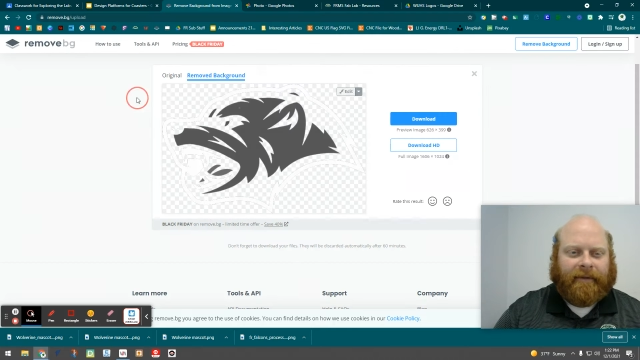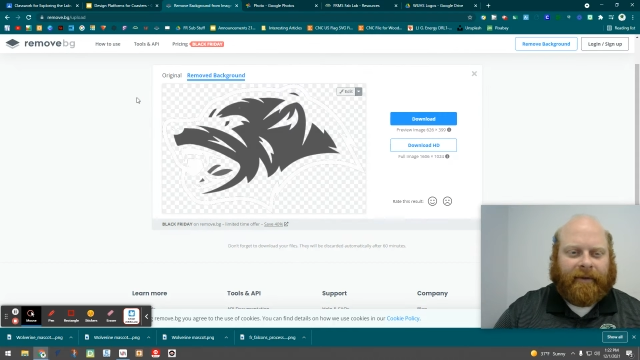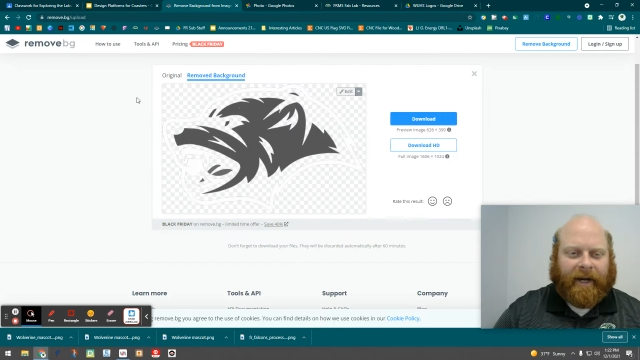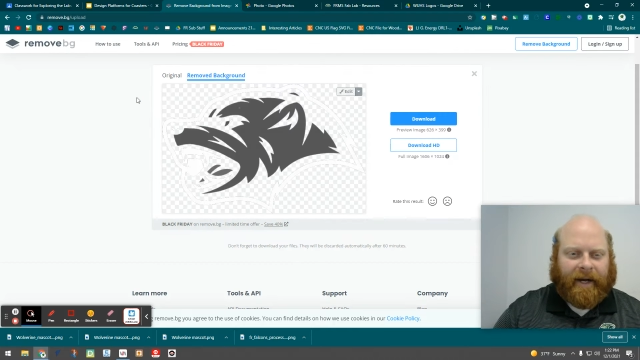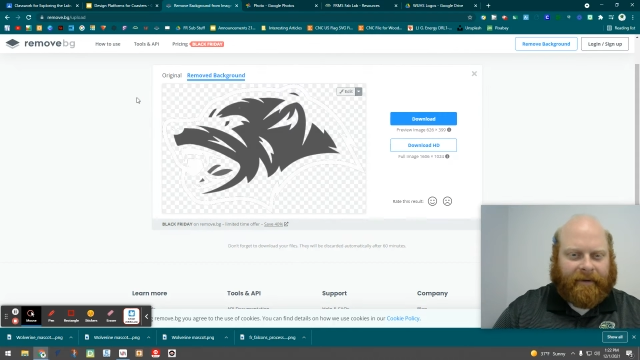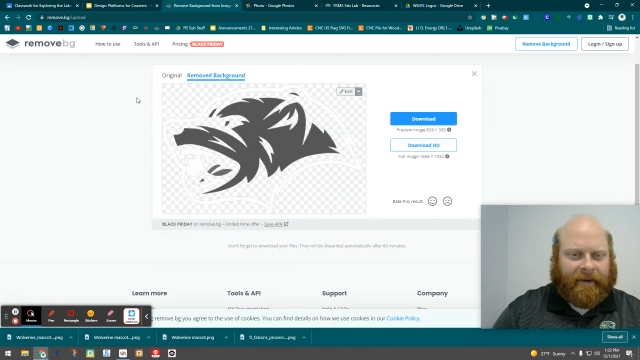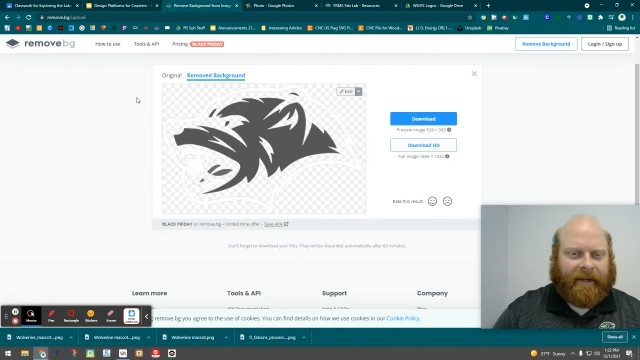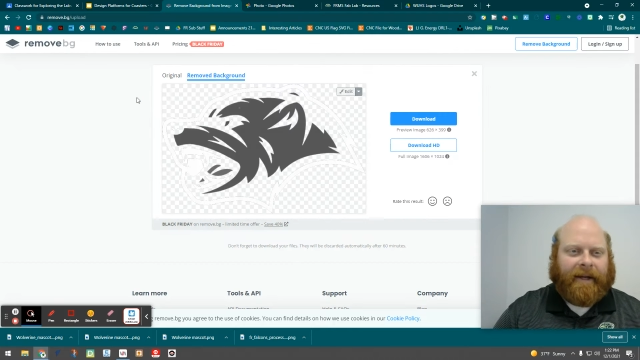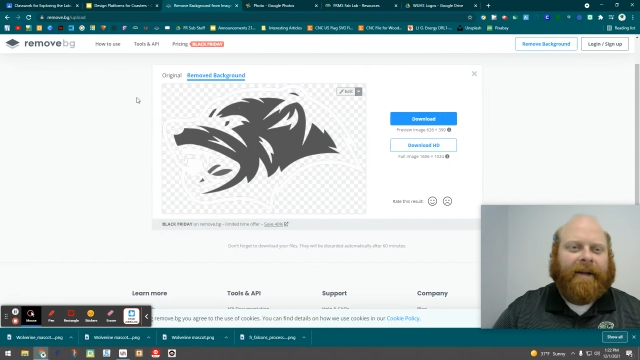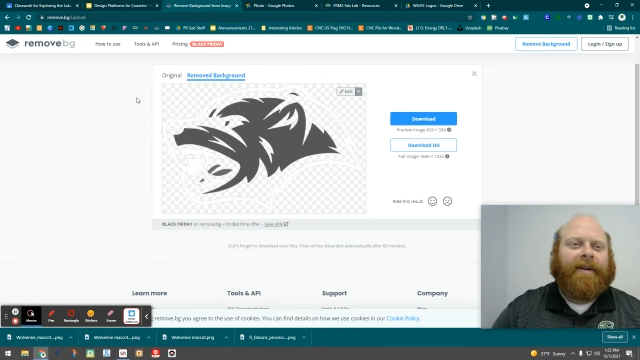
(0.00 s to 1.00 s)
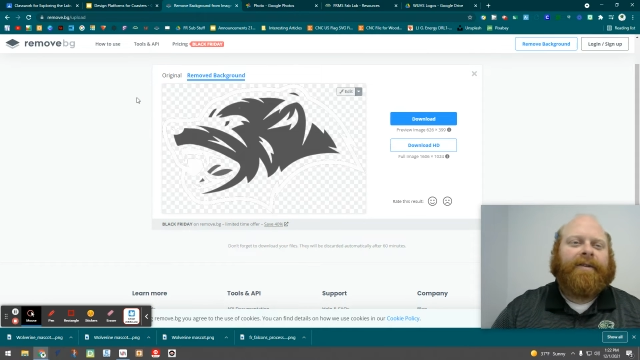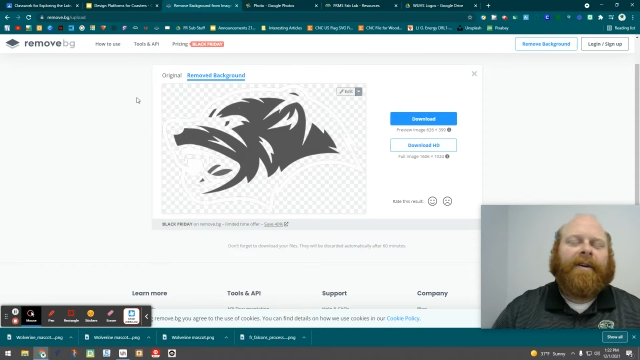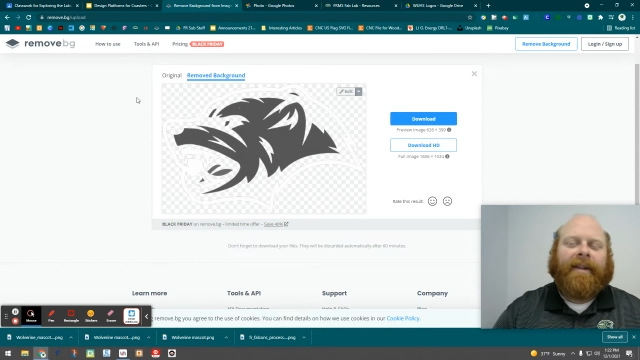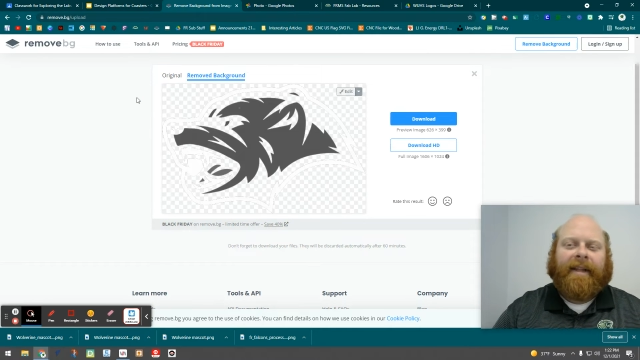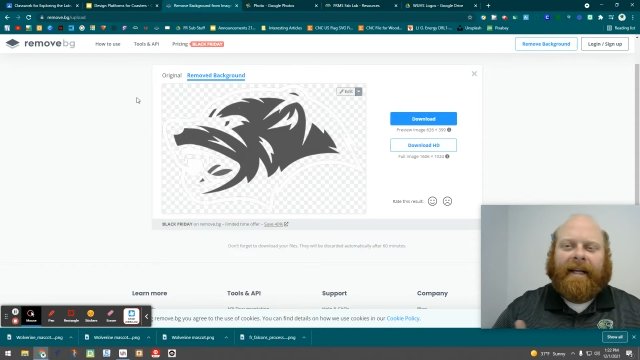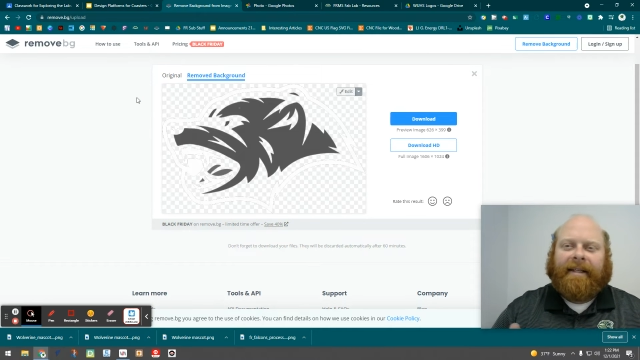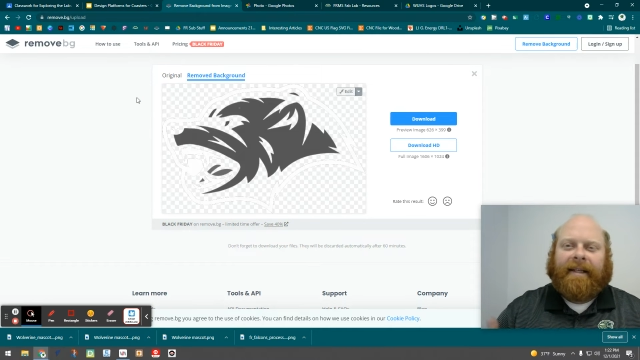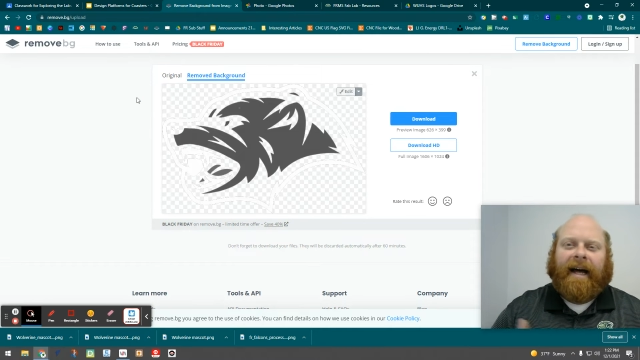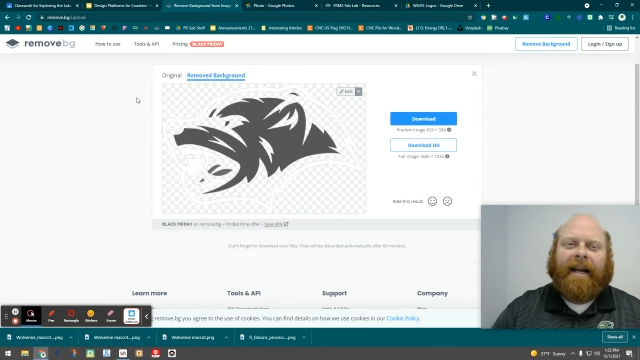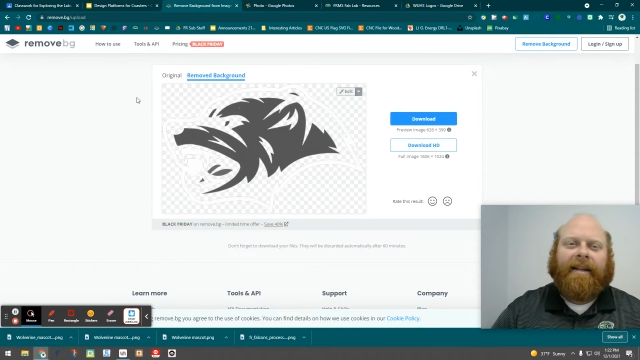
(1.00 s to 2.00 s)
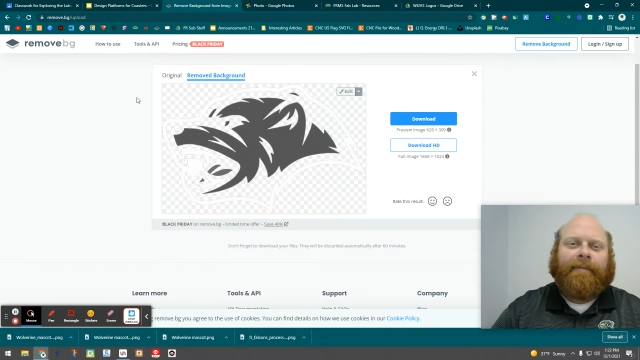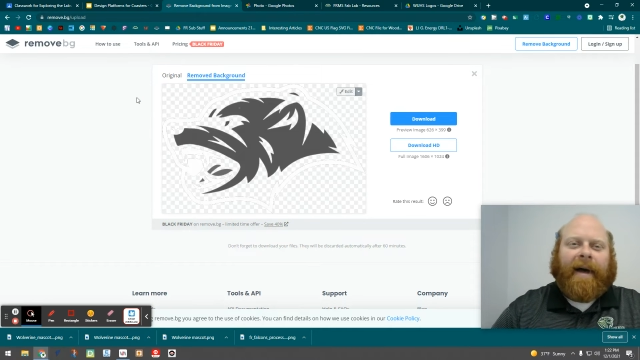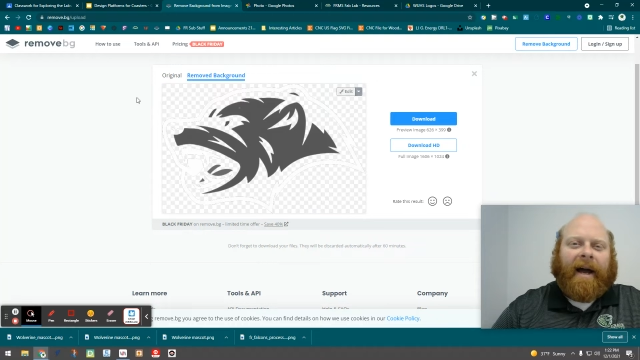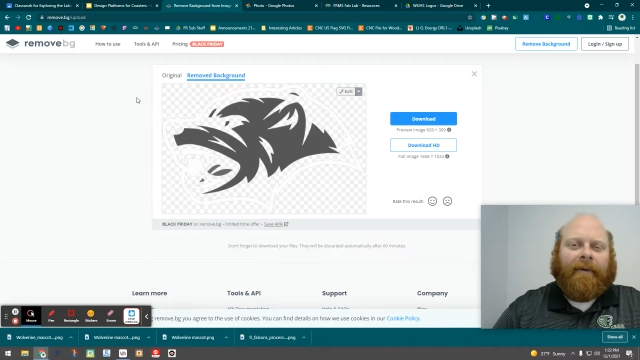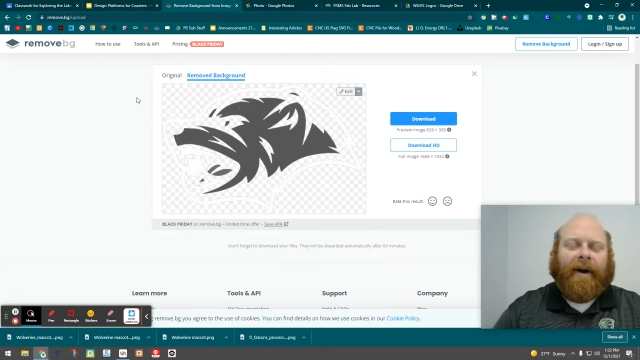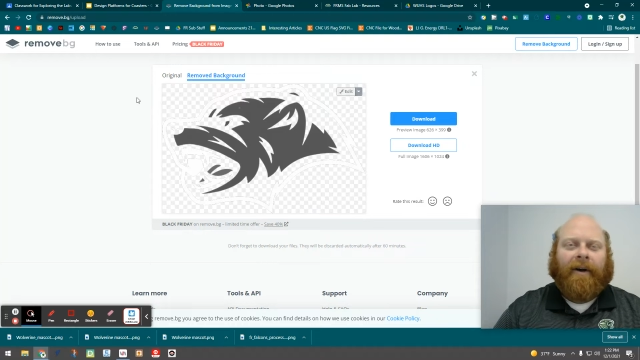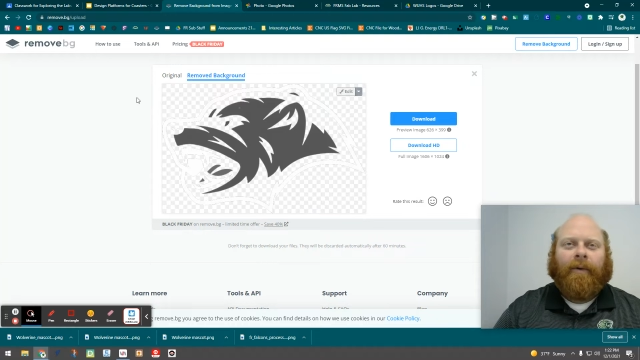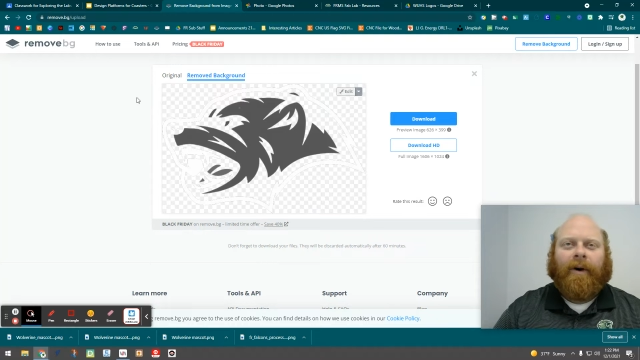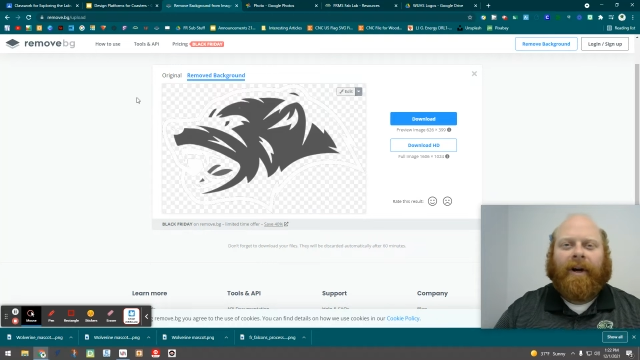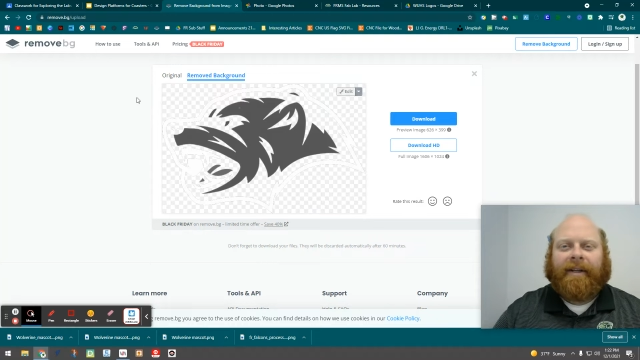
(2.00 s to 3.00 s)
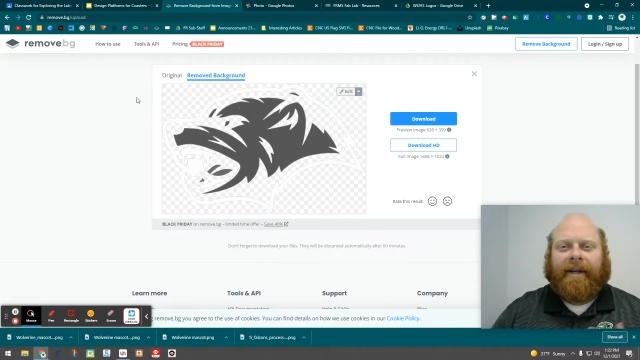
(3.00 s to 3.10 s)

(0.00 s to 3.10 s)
Okay, so that's a lot of the background work